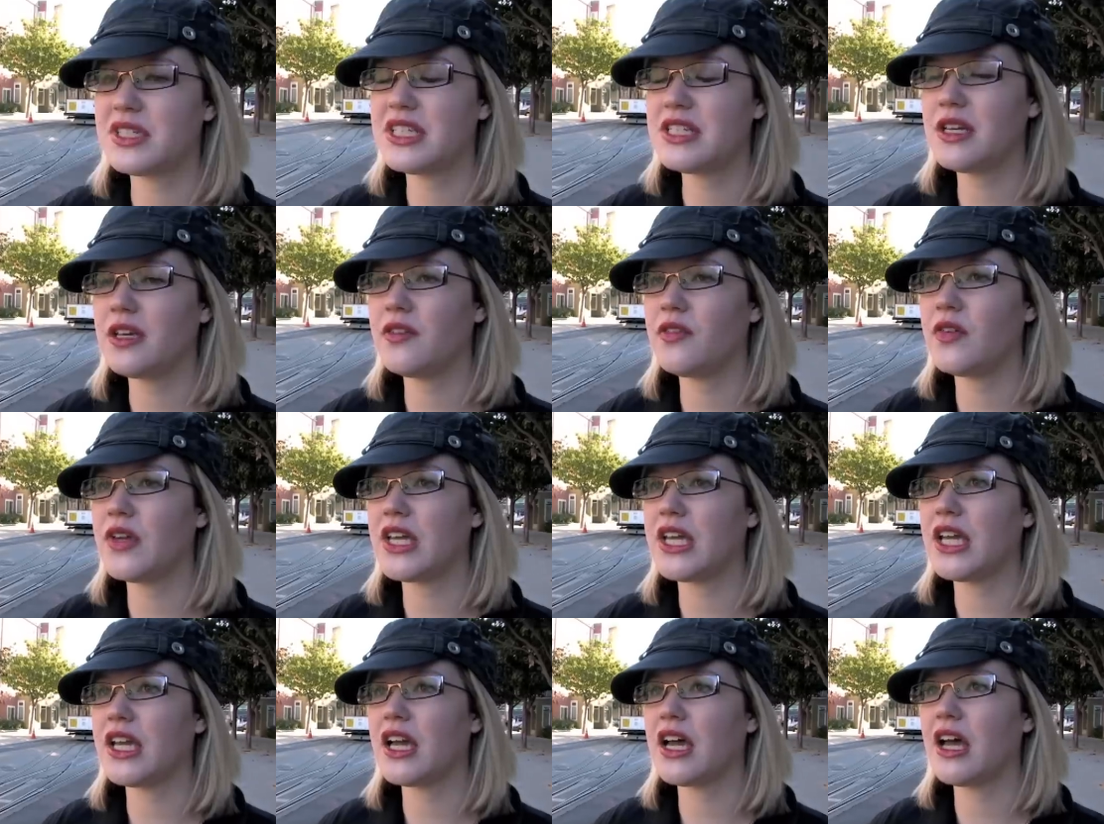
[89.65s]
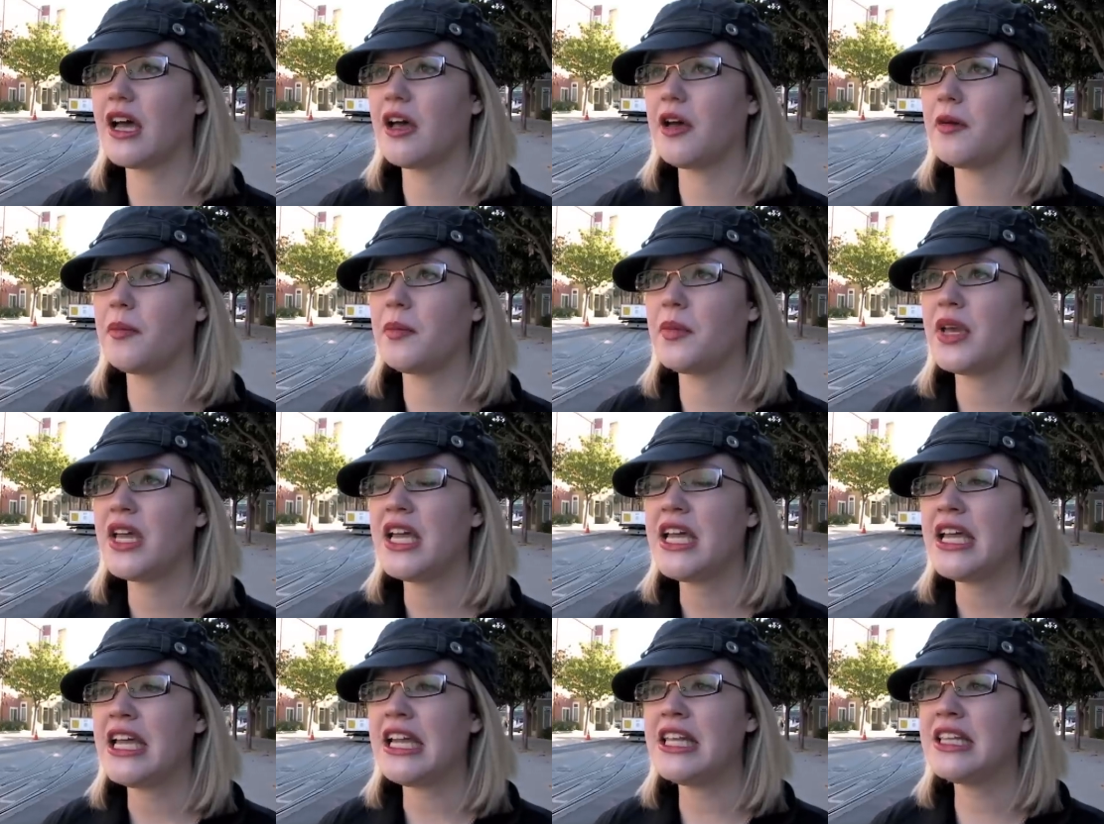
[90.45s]
TV um,
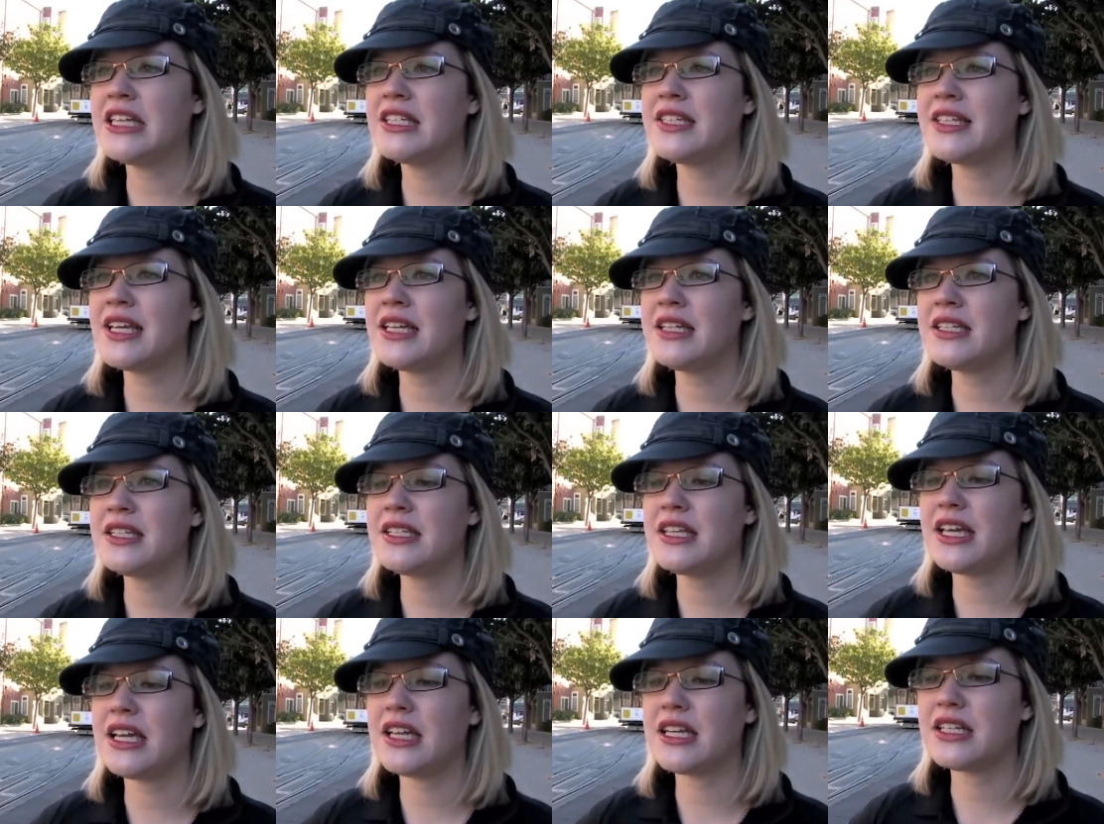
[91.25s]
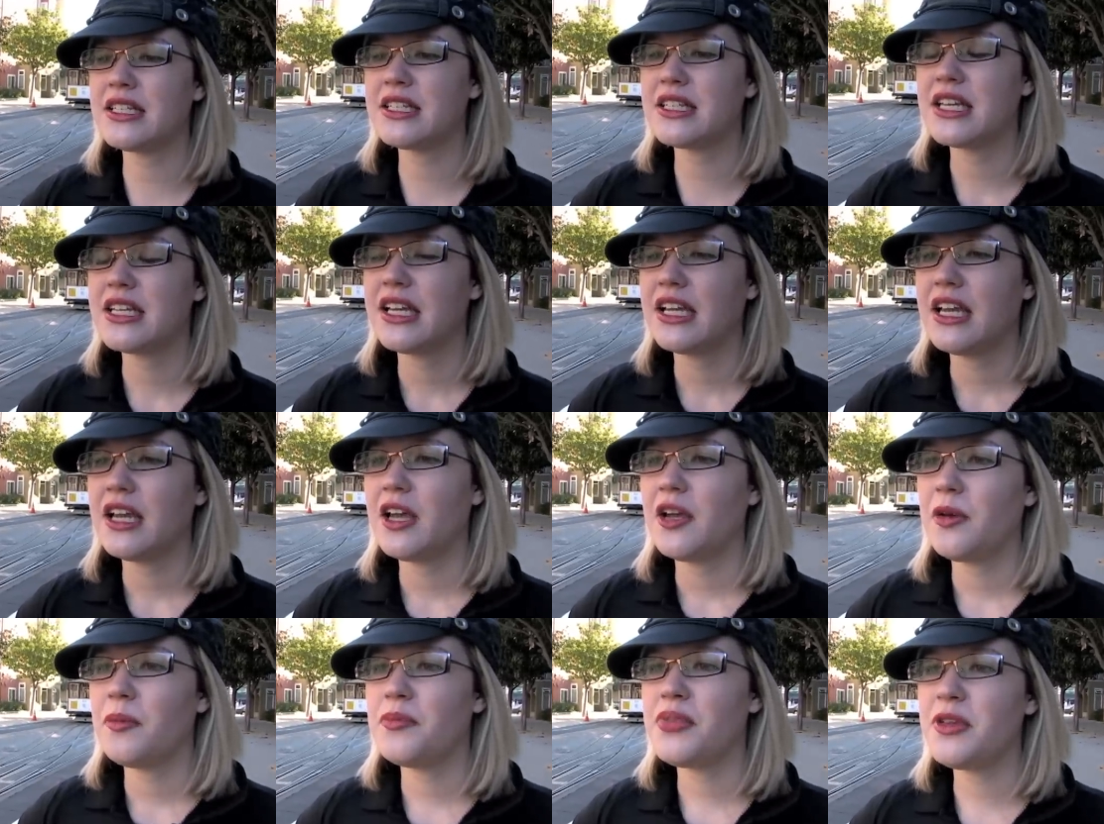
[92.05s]
in the sense that
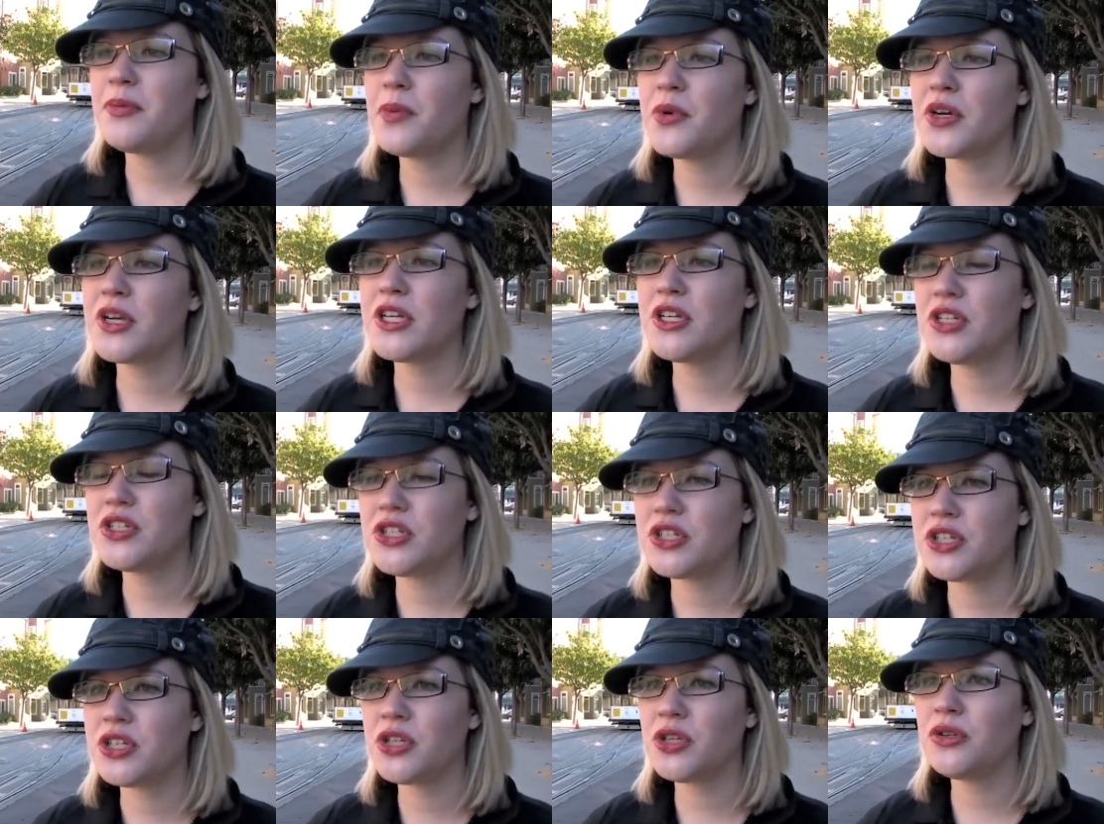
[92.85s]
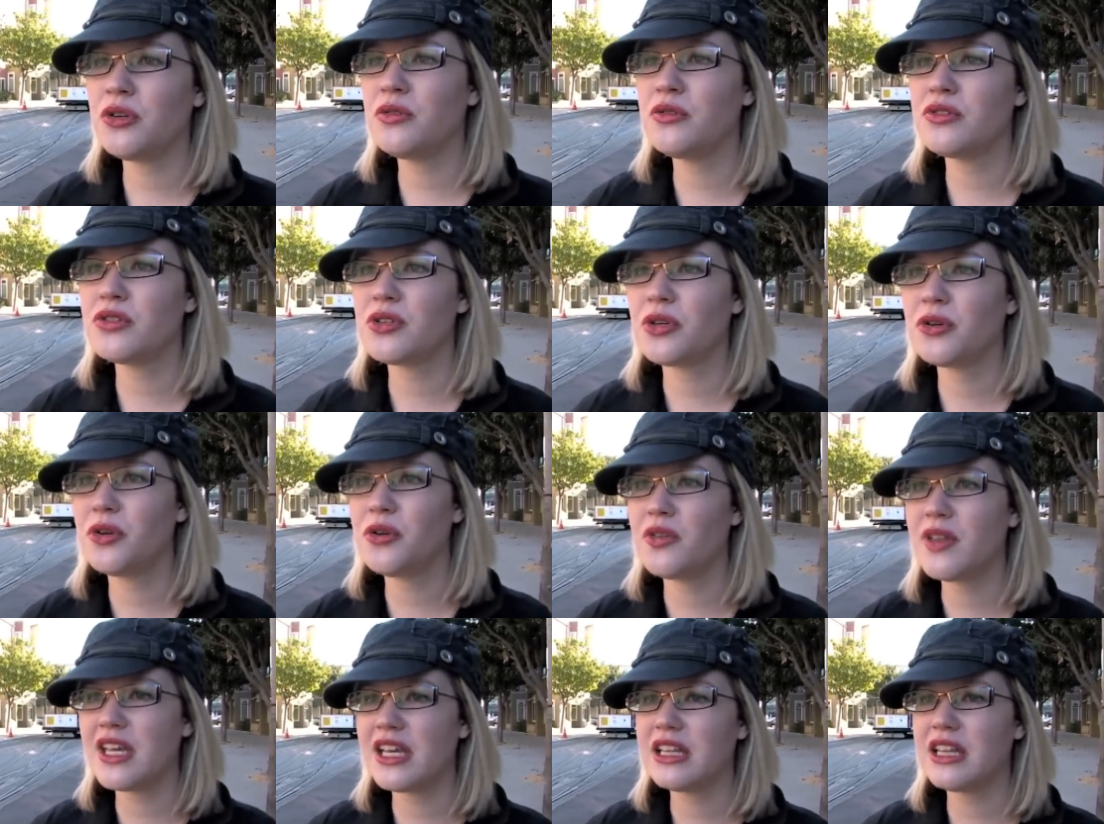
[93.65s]
people can choose
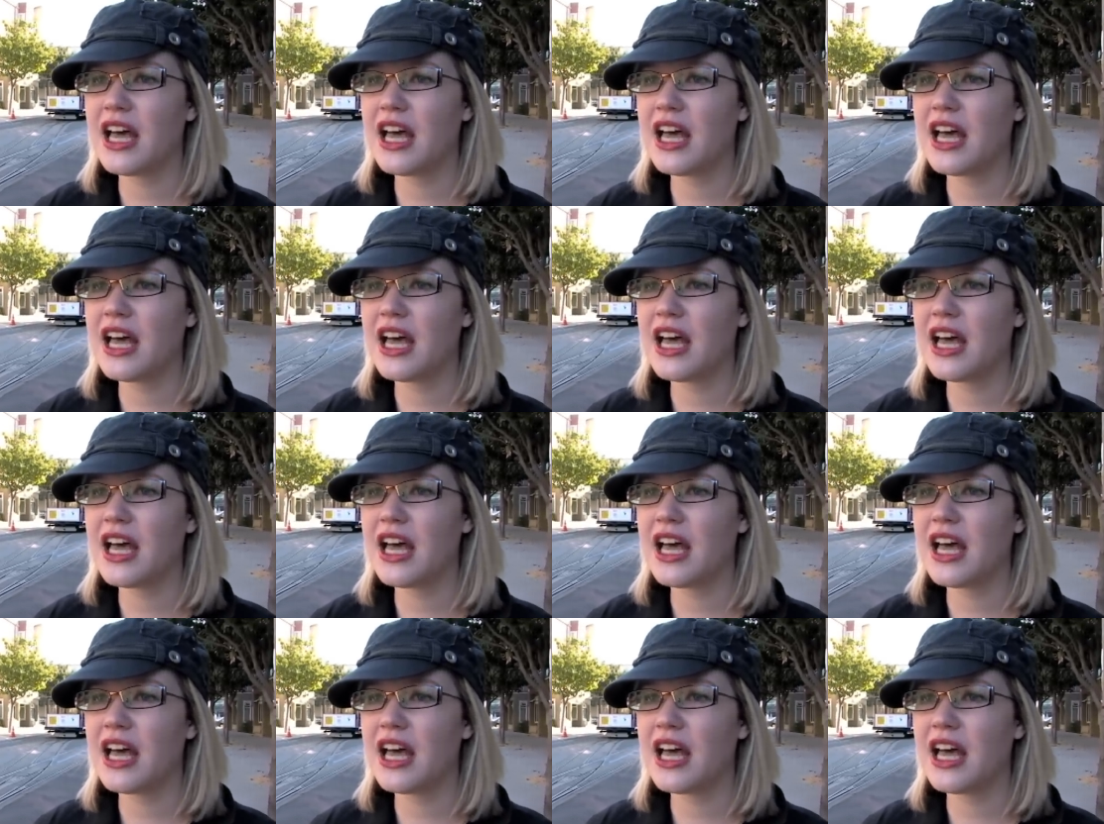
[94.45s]
who they